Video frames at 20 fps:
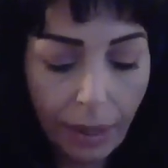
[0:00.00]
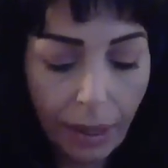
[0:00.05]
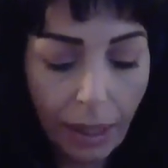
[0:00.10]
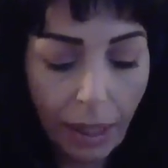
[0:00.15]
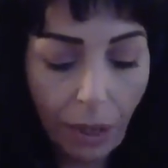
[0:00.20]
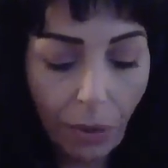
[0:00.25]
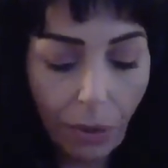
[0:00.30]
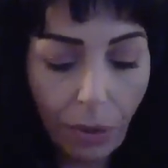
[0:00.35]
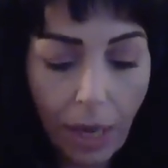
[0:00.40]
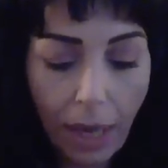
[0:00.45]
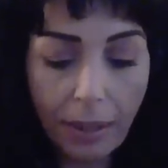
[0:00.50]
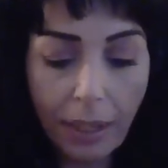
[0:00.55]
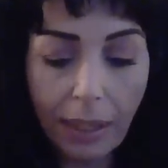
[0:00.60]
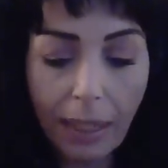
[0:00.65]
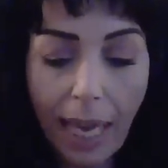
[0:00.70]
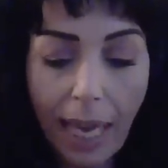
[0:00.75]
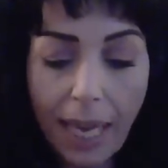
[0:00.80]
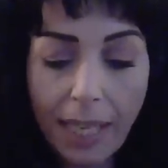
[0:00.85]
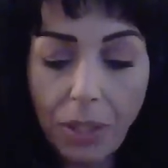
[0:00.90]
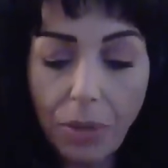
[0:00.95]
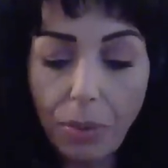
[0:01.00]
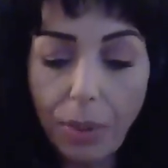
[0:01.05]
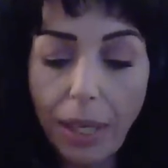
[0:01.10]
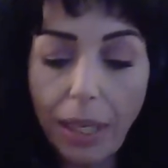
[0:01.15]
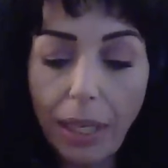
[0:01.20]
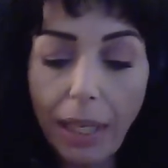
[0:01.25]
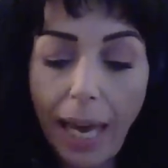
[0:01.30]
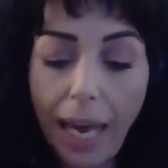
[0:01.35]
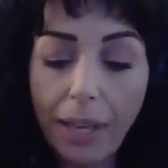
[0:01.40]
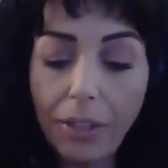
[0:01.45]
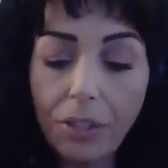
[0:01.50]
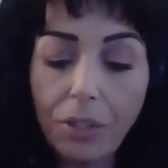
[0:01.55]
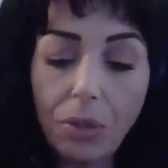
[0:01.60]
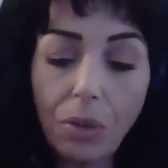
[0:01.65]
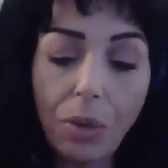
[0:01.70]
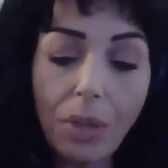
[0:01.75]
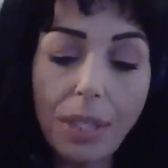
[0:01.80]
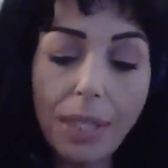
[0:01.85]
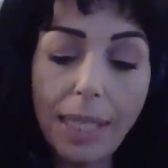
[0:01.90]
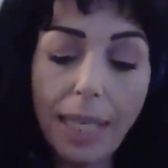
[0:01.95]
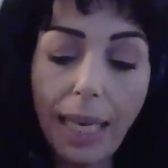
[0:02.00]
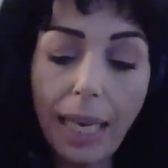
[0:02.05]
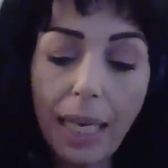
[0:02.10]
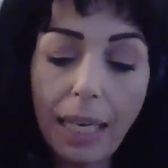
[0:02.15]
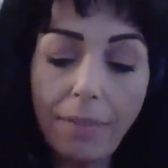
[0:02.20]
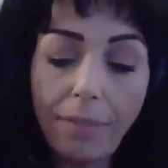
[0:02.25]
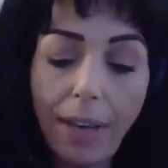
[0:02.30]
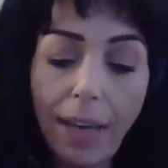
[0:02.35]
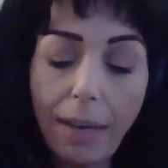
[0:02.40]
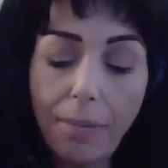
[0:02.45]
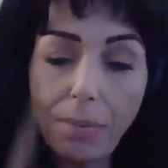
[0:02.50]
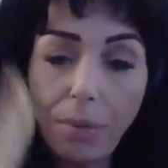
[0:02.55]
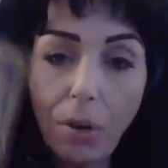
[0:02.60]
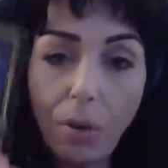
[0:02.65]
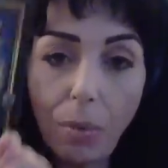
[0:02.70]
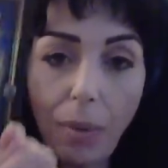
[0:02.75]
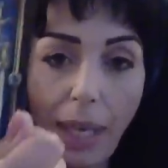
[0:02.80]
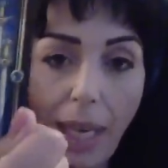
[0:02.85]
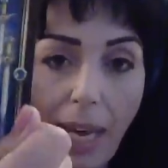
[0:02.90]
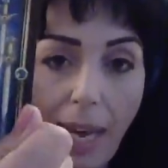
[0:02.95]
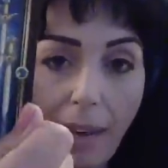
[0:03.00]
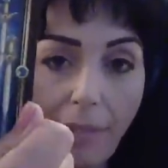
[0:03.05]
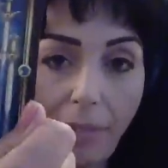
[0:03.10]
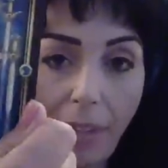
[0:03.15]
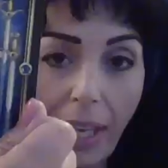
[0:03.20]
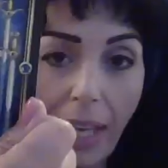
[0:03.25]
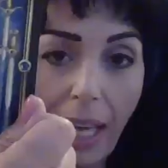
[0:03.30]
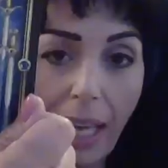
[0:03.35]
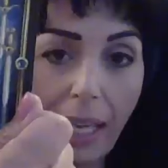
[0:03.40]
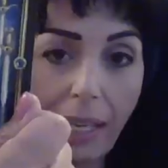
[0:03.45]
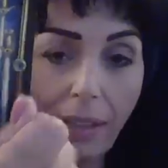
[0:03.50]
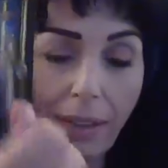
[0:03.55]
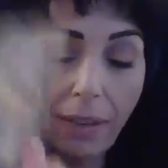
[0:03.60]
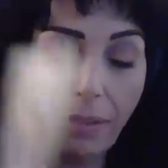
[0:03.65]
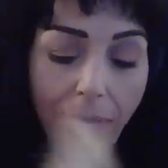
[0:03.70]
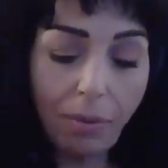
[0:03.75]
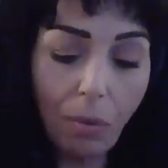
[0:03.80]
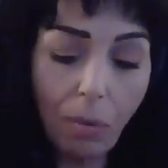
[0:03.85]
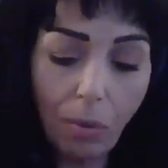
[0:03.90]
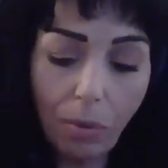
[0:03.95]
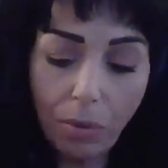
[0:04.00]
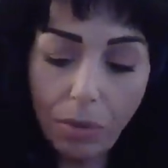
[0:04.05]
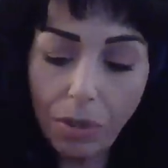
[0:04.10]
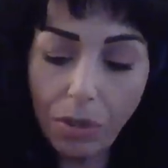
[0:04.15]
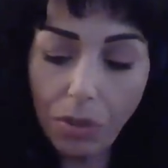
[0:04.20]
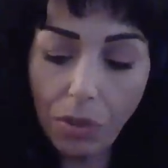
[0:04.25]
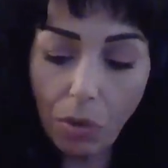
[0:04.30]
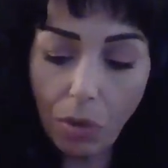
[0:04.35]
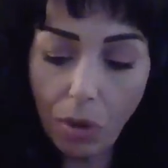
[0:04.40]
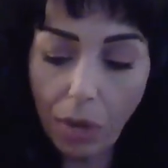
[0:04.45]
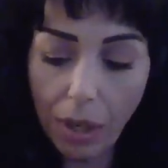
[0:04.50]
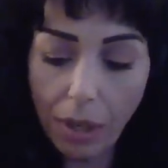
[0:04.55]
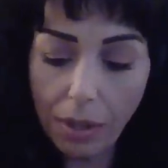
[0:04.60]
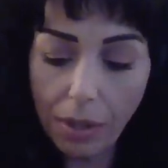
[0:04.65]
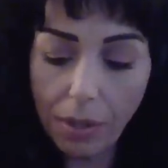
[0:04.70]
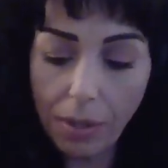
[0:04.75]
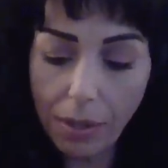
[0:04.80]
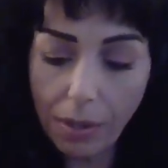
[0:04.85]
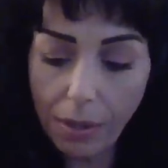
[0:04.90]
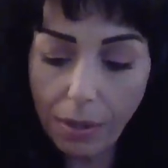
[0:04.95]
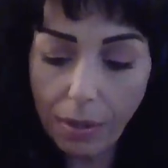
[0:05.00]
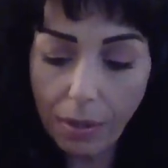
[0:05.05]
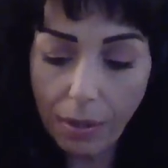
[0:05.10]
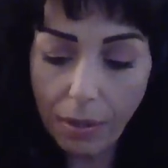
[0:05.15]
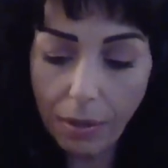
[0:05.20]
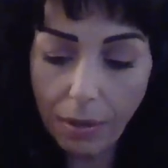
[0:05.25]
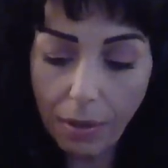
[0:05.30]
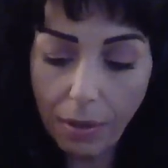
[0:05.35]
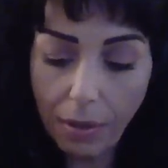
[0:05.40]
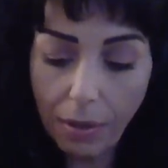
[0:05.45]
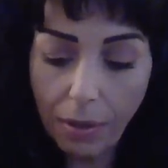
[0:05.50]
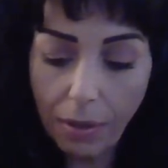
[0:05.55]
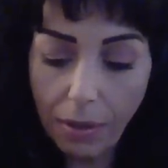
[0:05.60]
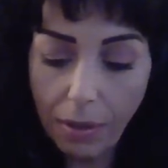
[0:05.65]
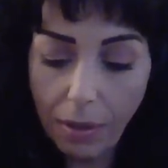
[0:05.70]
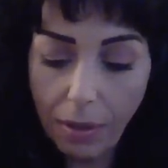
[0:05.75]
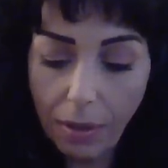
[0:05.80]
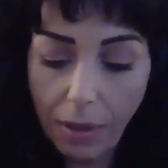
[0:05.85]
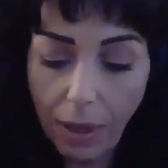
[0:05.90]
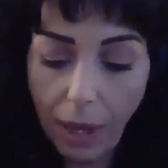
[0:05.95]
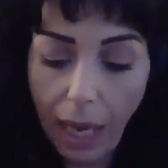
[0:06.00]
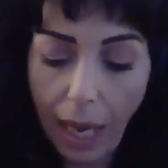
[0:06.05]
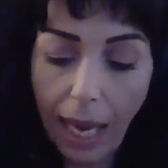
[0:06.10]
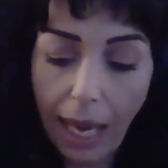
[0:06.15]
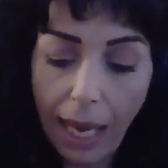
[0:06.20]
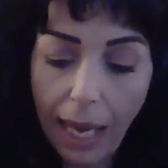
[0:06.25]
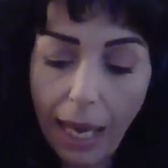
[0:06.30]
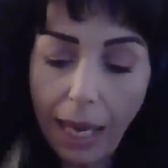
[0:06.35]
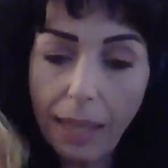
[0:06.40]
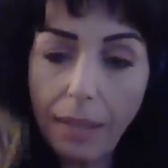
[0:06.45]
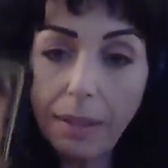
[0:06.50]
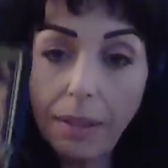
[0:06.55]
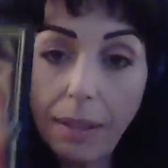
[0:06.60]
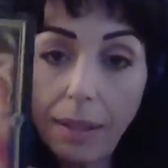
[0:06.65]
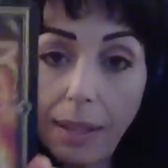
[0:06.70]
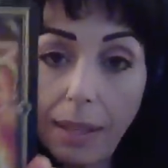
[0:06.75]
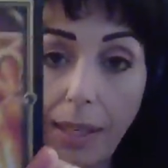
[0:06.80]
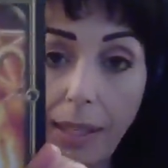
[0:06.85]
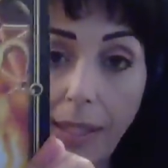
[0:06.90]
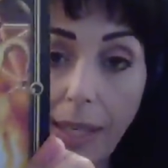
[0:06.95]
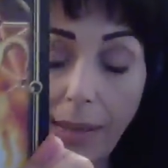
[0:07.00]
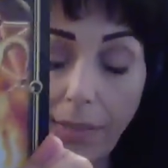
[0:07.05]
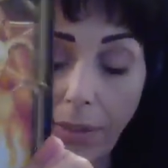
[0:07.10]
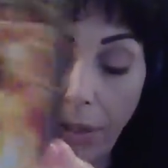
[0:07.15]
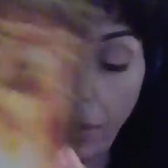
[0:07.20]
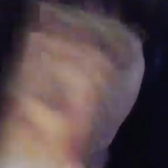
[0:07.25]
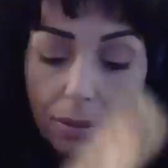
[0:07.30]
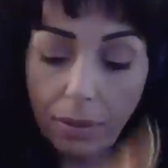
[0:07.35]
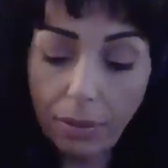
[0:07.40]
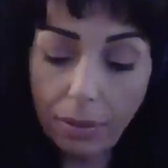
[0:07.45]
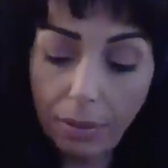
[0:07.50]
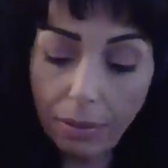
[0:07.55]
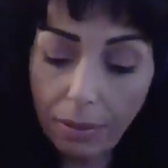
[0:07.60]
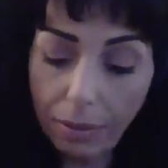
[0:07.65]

Around the last week, at or towards the end of April, we have the Eight of Swords and the Devil.